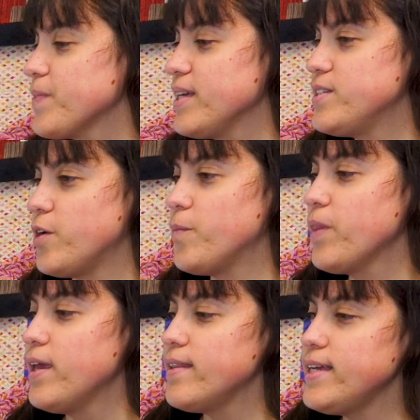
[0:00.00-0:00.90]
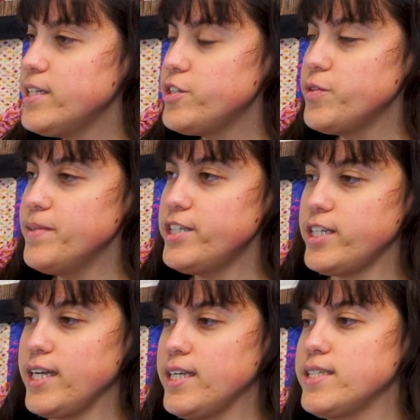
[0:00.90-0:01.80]
So these two
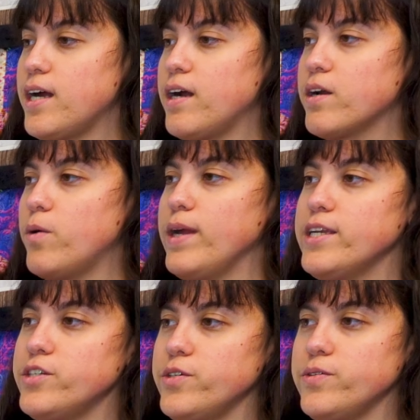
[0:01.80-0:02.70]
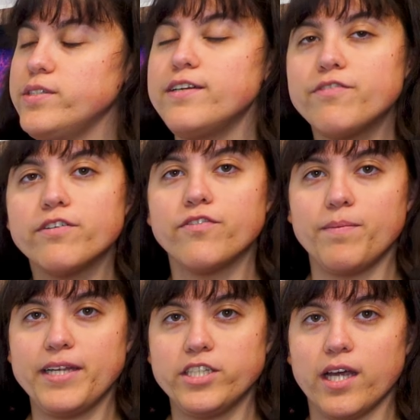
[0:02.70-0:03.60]
machines are going to differ
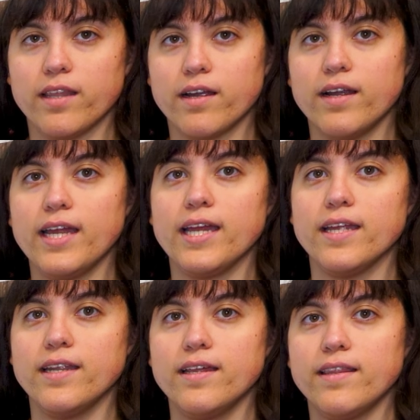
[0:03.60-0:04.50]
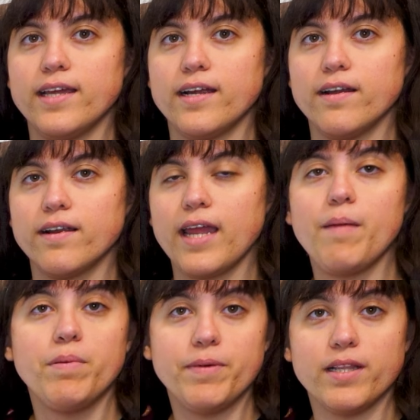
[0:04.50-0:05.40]
from each other in their
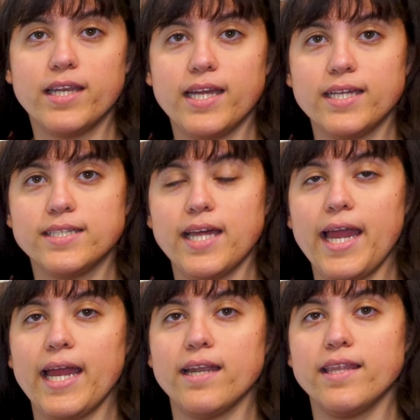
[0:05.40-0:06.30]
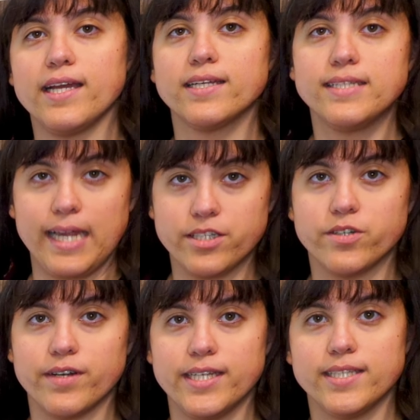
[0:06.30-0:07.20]
capabilities and the
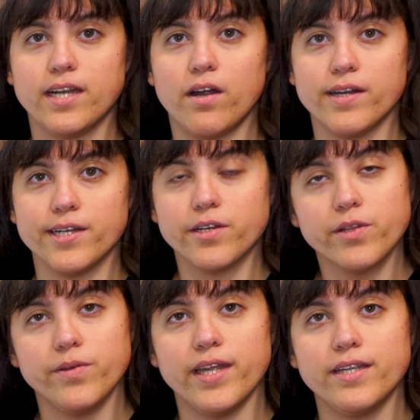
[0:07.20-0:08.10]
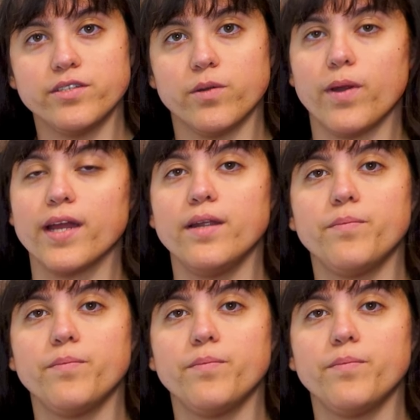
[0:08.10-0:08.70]
accessories that are included. So we're going to